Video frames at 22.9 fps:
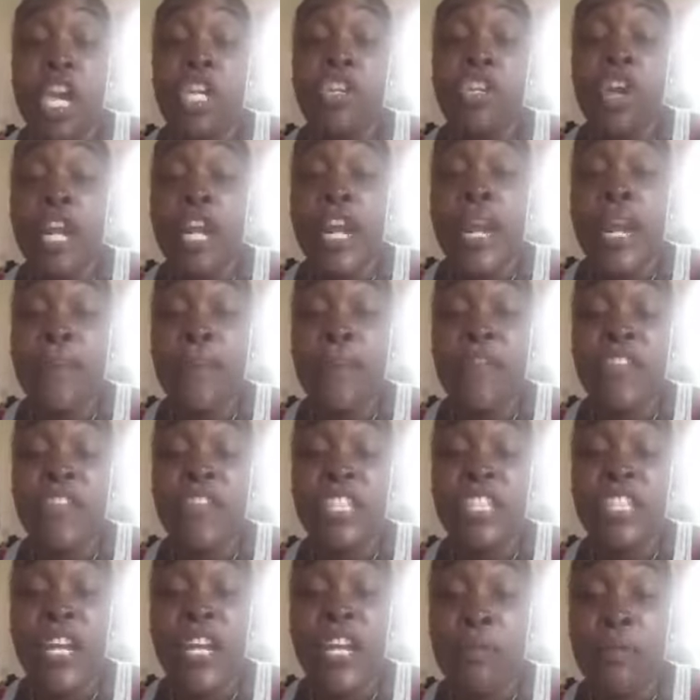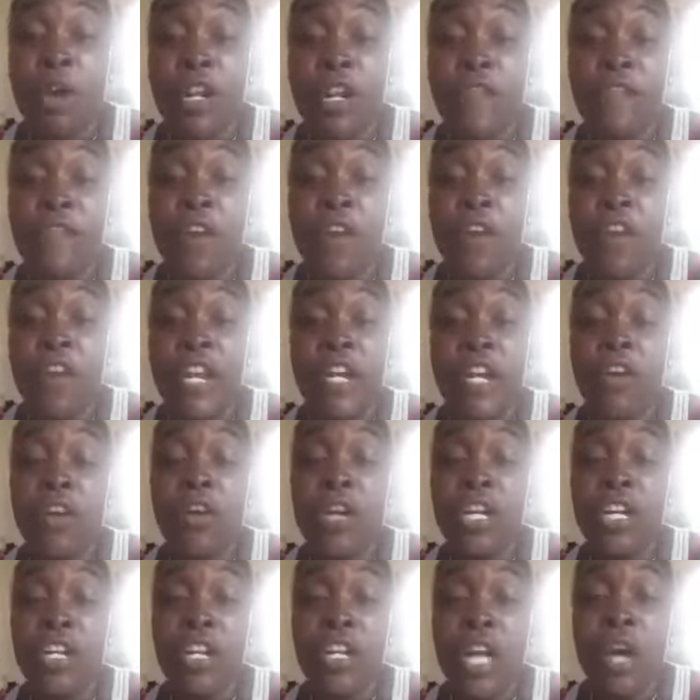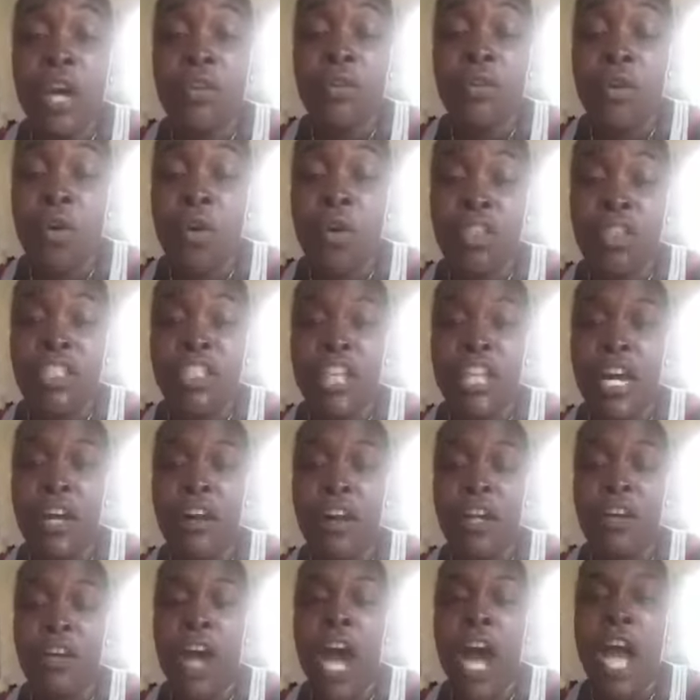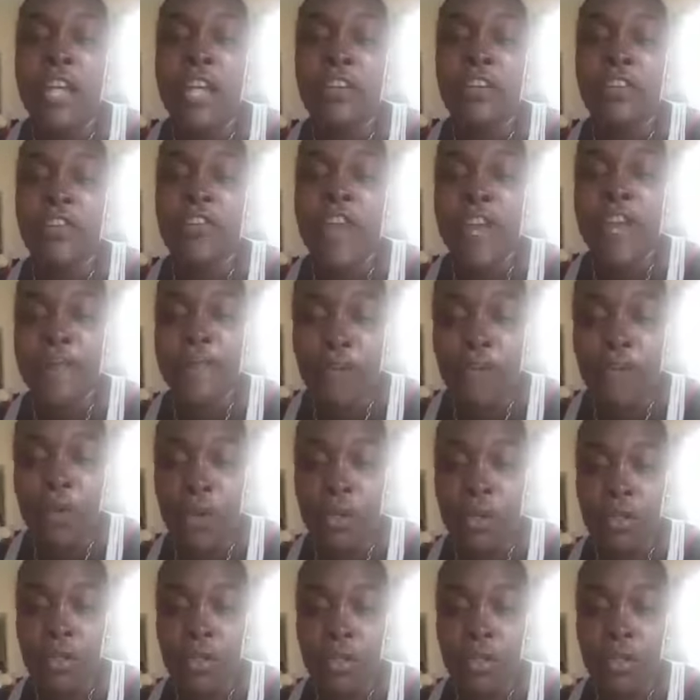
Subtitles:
none of them don't send no money for where they come give no money out there because they're ungrateful.